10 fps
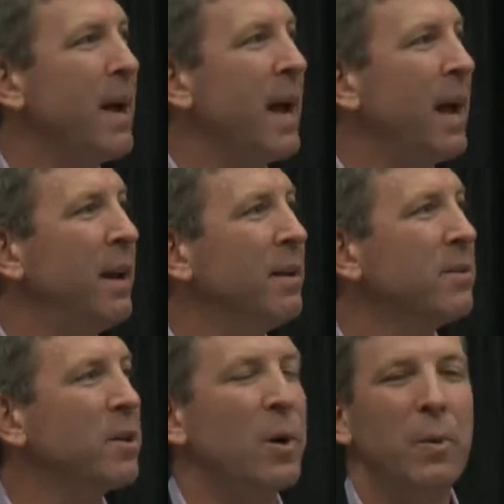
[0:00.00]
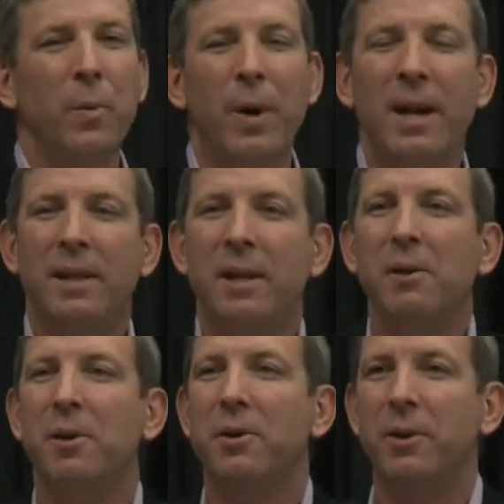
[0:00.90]
and so anything
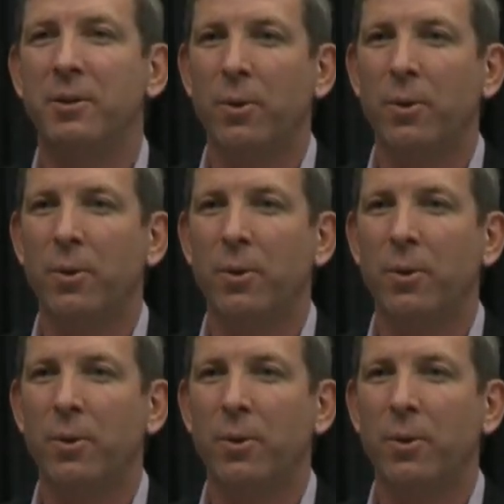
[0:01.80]
you can do to